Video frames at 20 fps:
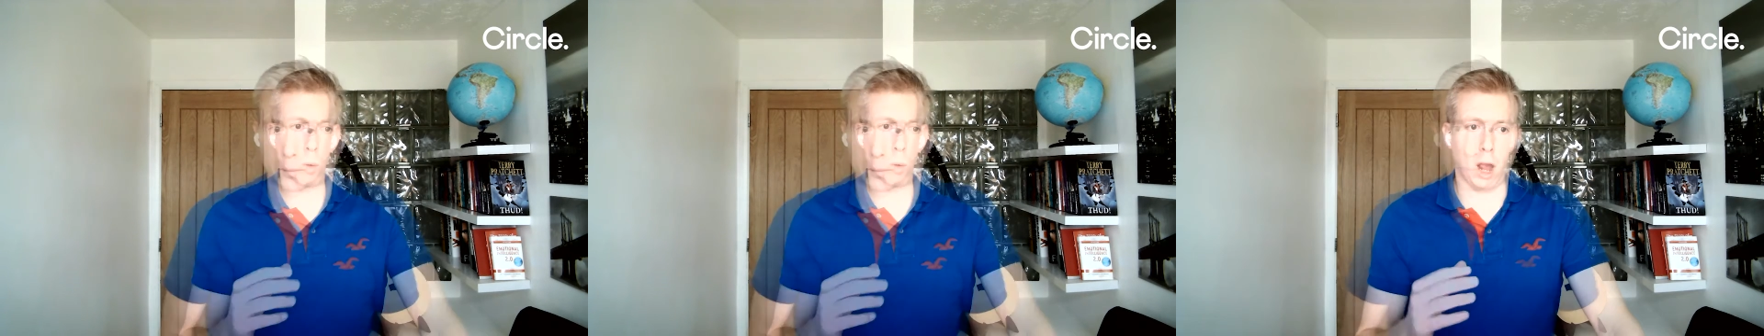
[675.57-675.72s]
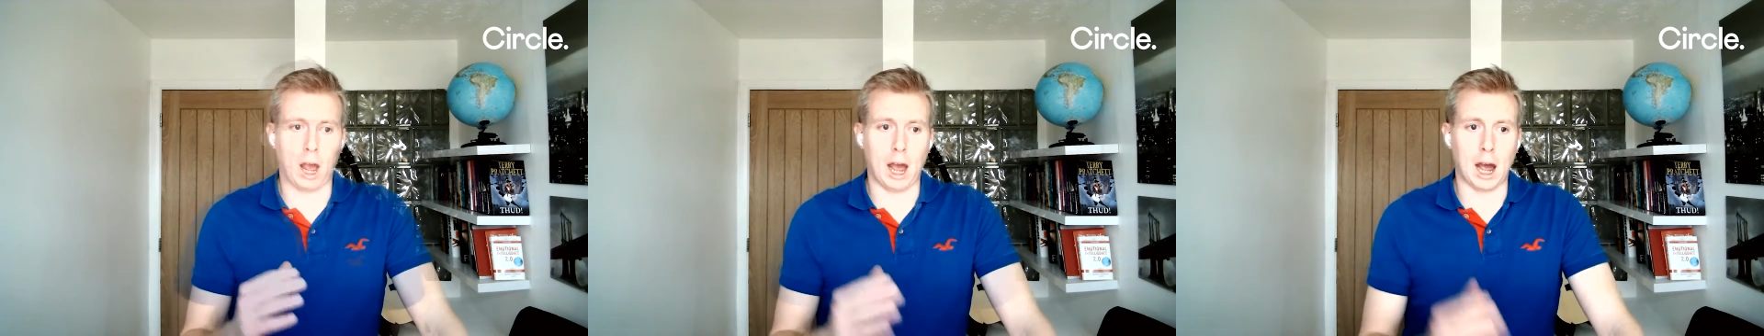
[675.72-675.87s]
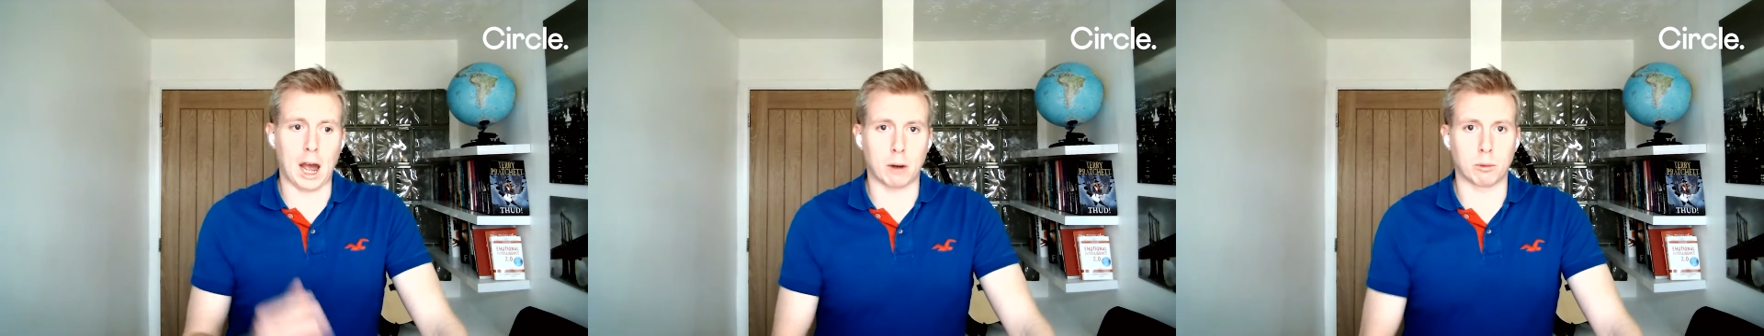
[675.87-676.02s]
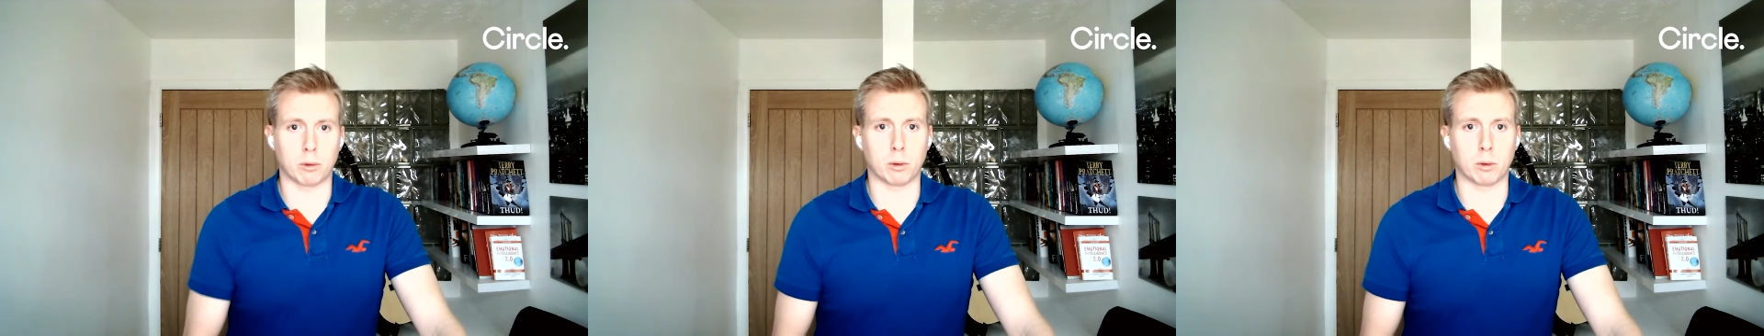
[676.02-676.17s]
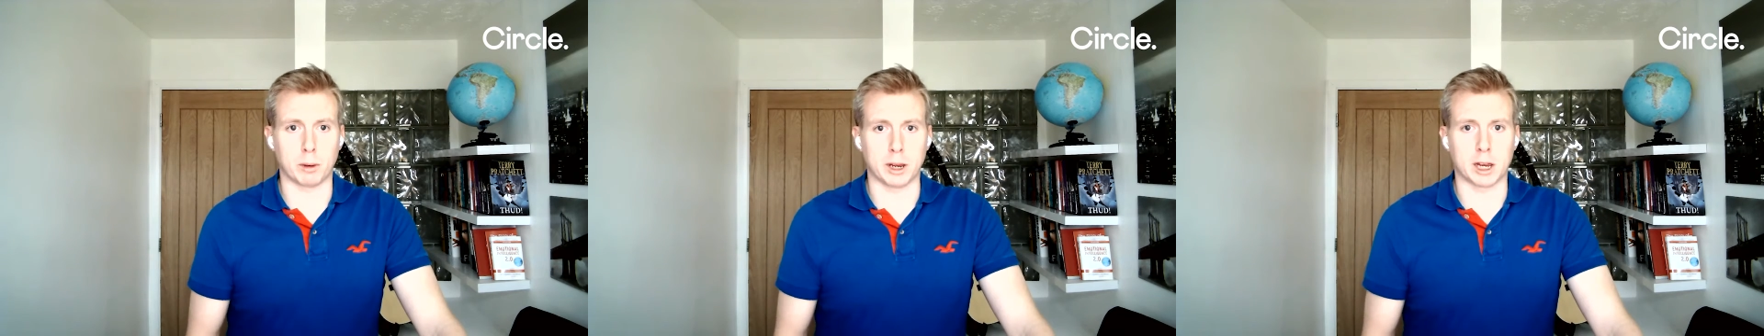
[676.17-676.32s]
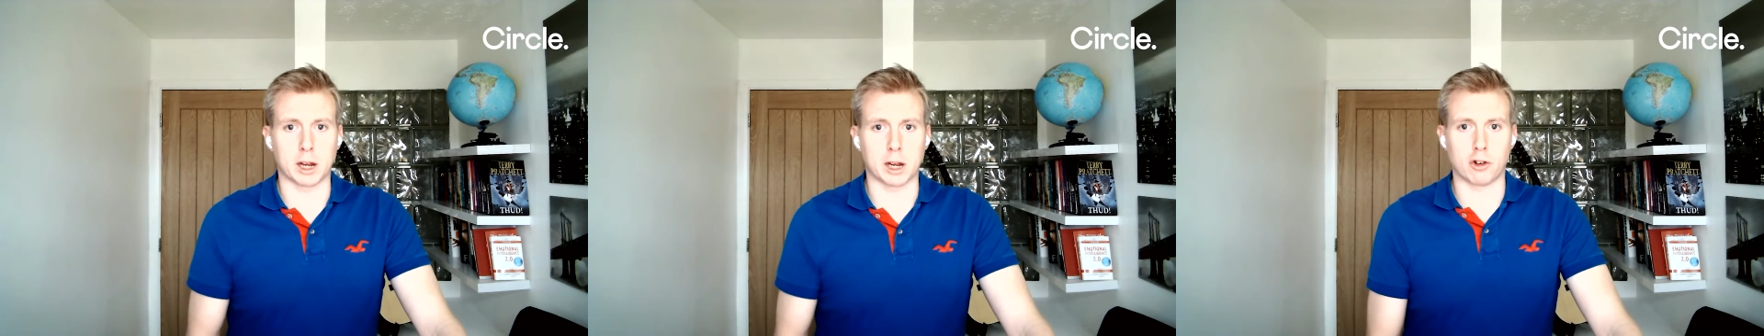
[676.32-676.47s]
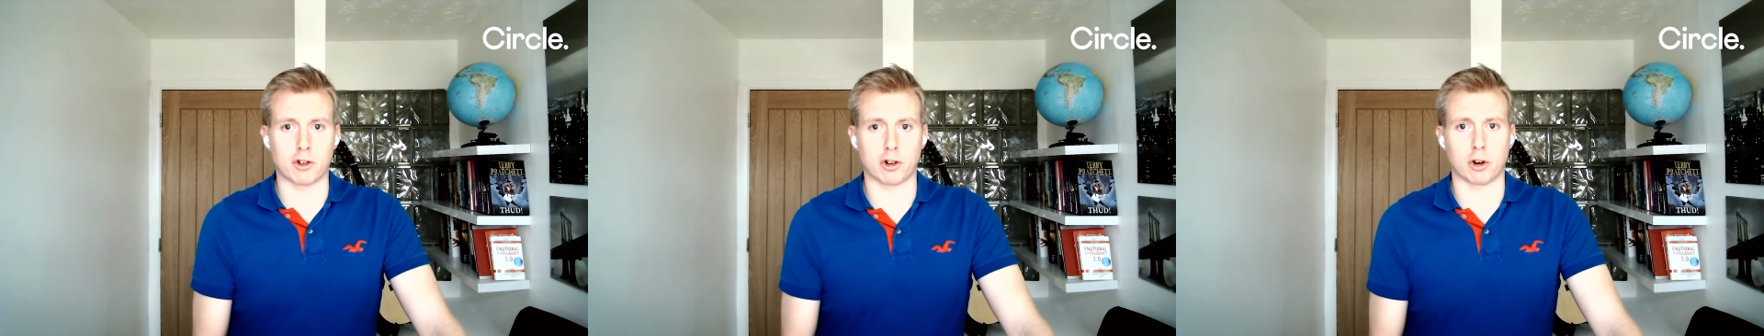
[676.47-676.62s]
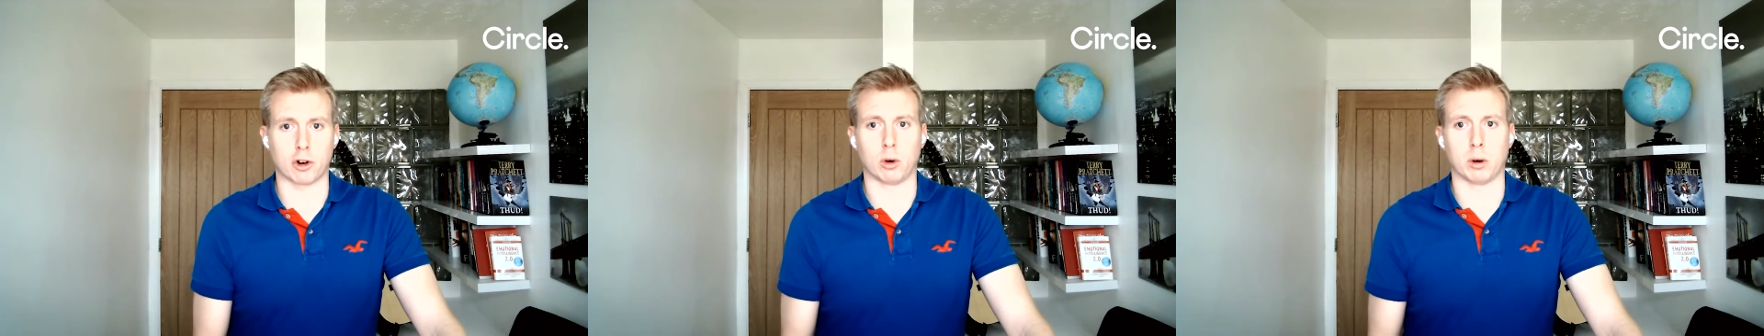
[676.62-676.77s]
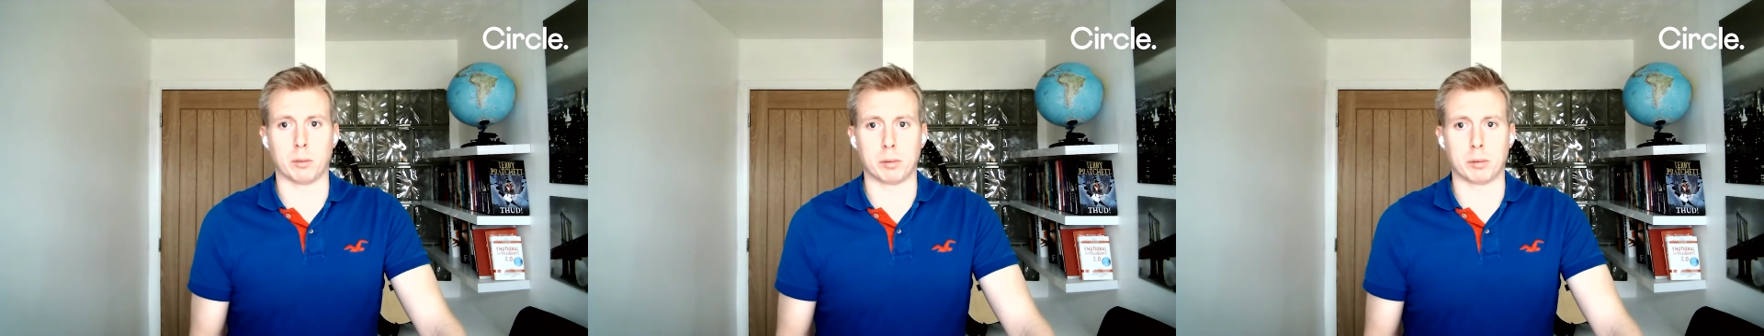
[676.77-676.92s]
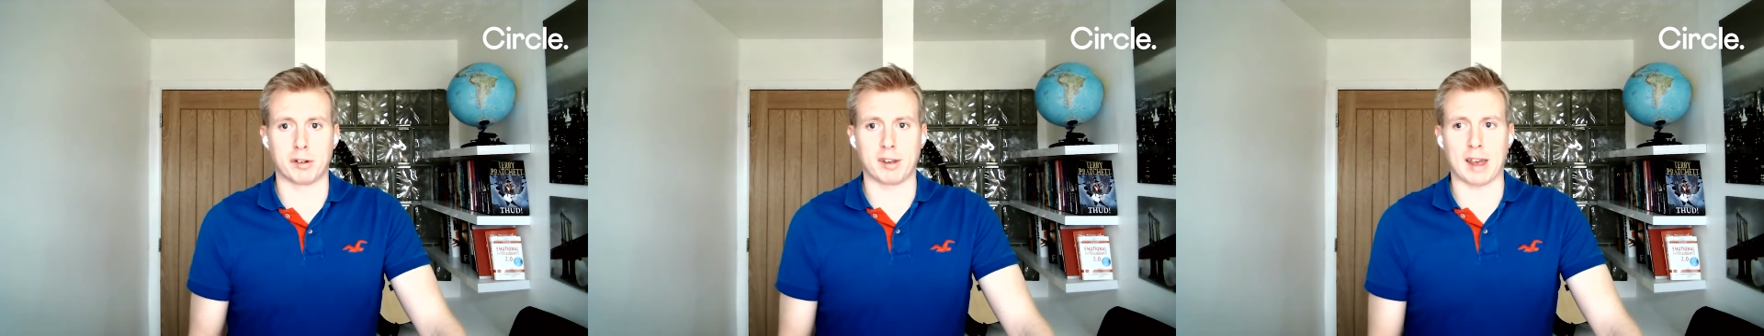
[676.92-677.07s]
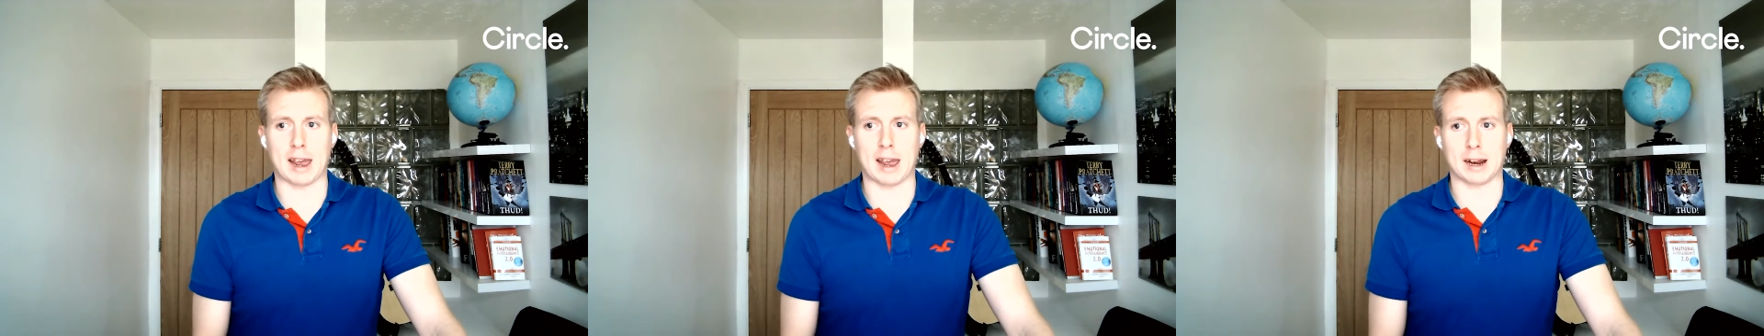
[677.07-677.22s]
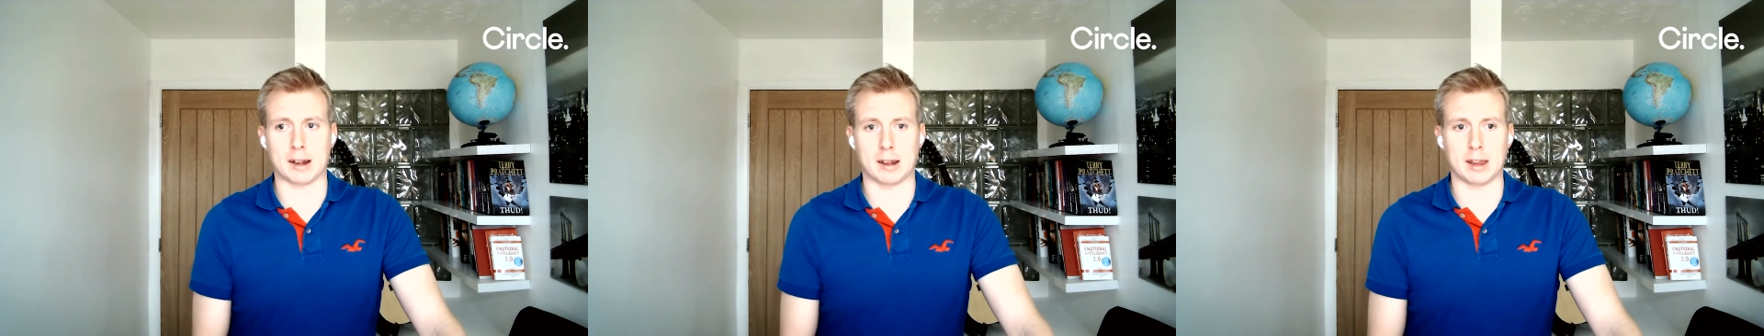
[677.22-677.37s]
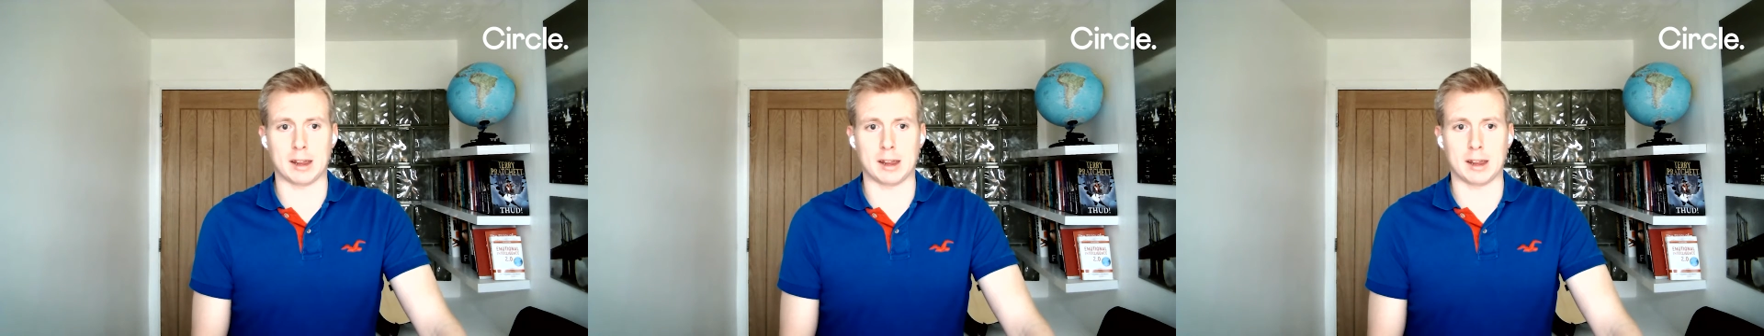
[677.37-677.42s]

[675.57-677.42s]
How do we control and protect